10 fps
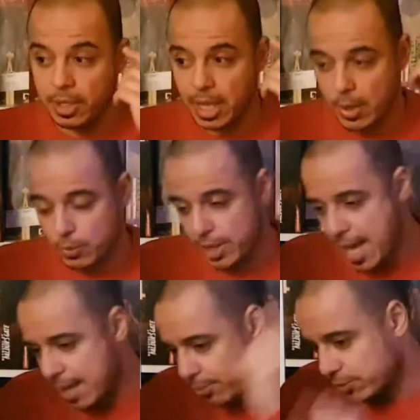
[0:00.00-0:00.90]
I would
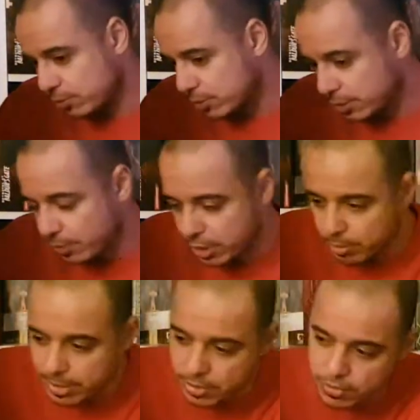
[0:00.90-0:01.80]
absolutely
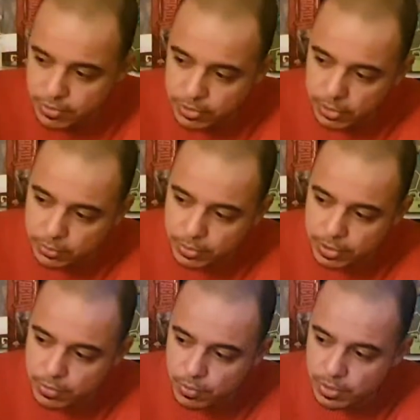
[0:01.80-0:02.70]
recommend you start with
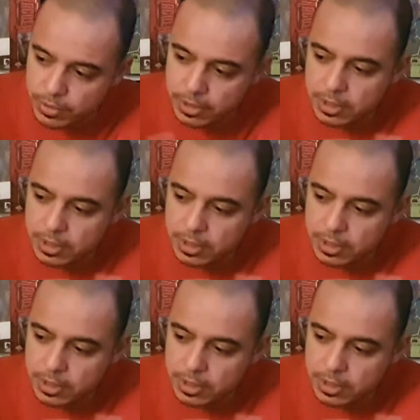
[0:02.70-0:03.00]
this one.